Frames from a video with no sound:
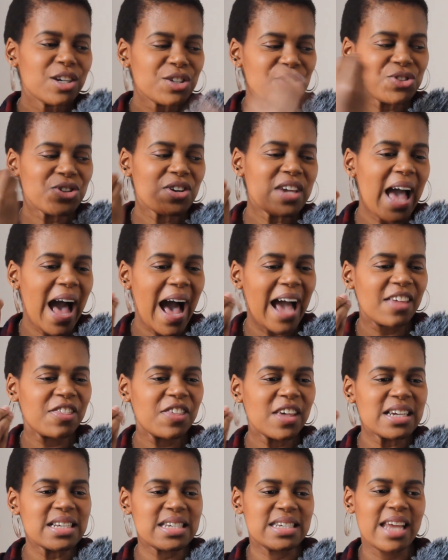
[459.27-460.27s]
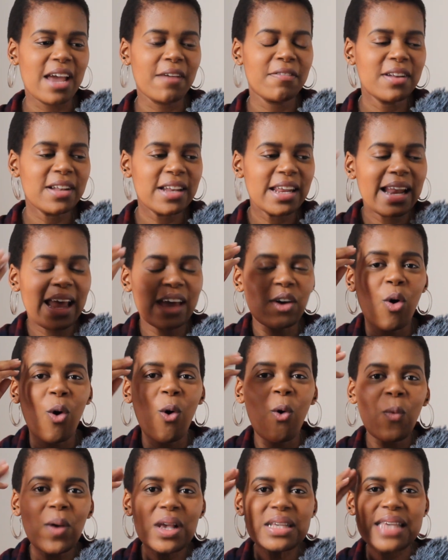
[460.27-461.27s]
So yeah, I think definitely like
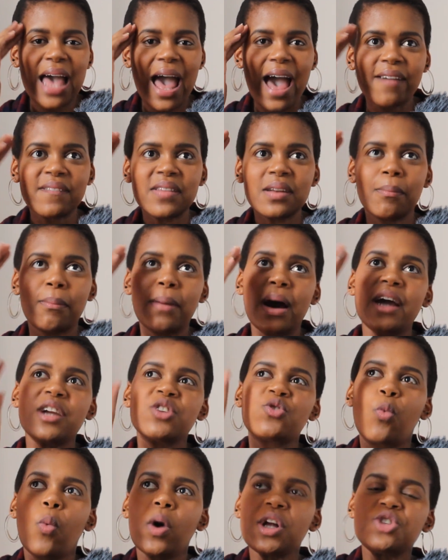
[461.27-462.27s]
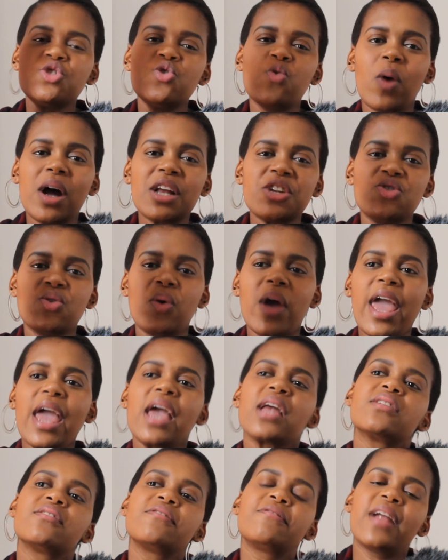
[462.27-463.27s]
always have in mind what you want your
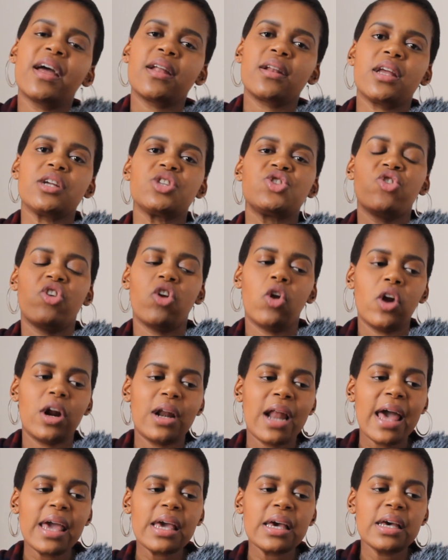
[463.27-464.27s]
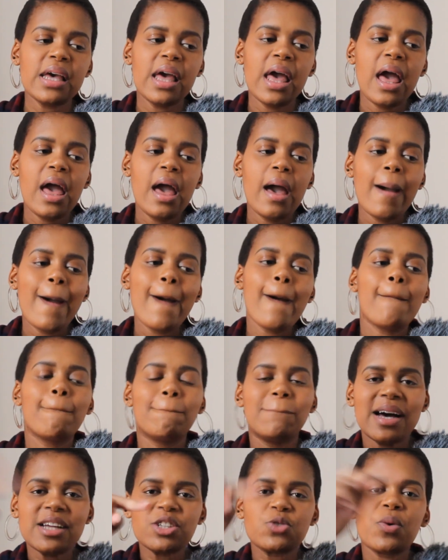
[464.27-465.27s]
end Flatlay to look like,
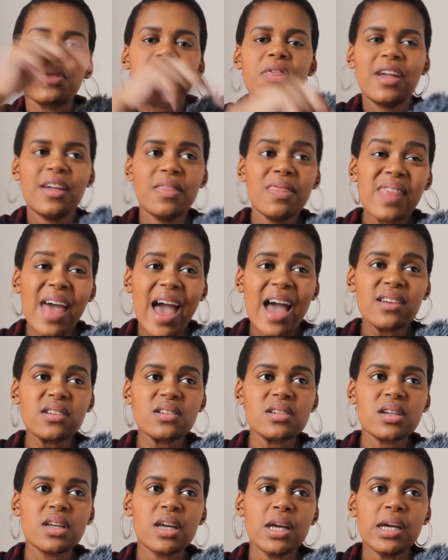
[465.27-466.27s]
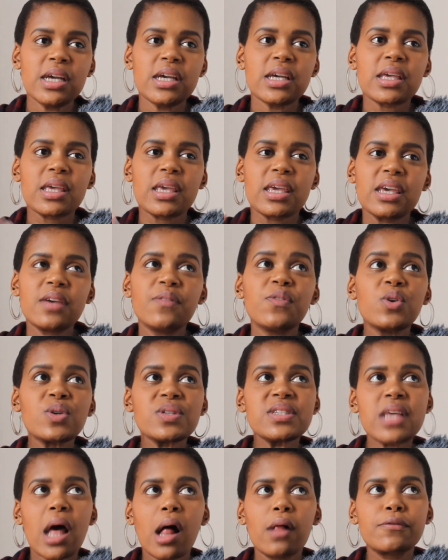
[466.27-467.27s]
but within that give
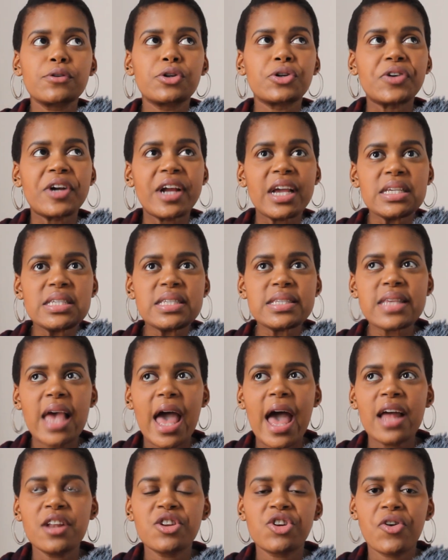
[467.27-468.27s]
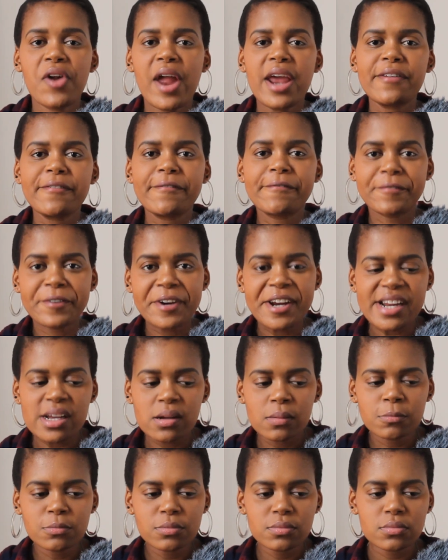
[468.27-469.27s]
yourself grace and creative
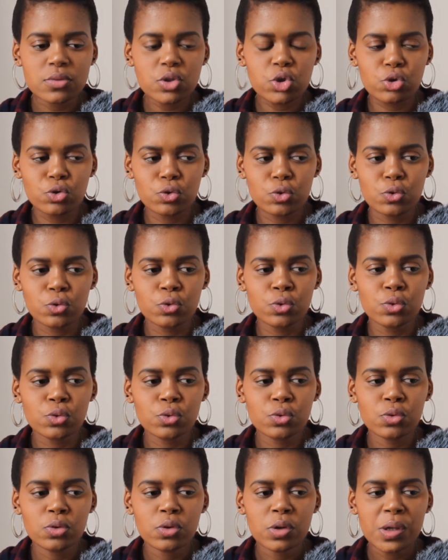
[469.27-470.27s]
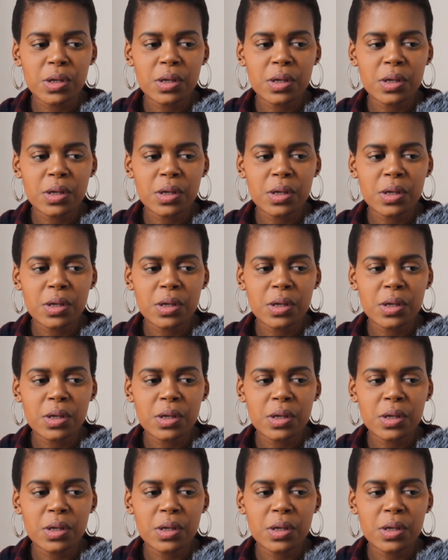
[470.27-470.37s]
freedom to